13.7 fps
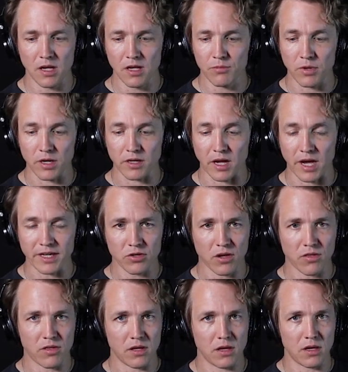But I took
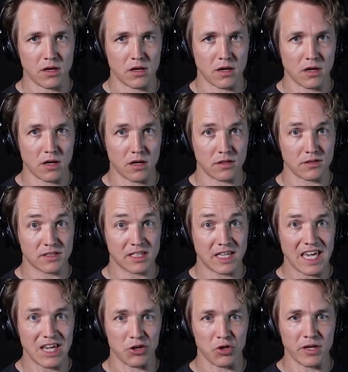the scale